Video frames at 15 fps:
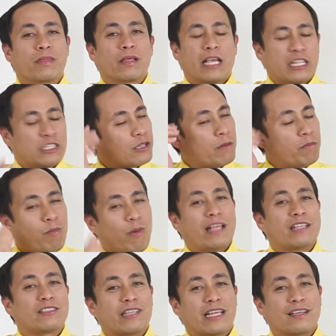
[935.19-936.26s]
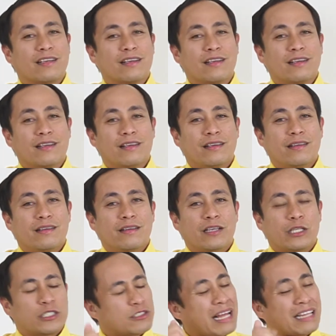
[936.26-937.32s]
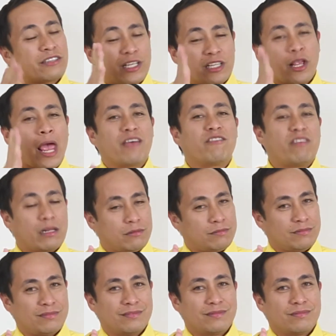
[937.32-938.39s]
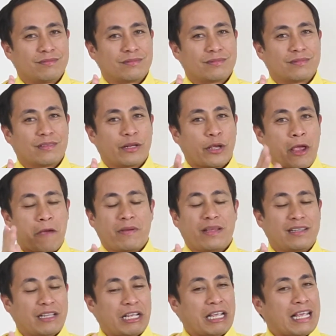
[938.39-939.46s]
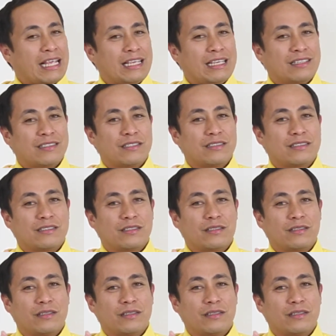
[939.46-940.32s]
It's a blessing. It's not yet heaven. Heaven is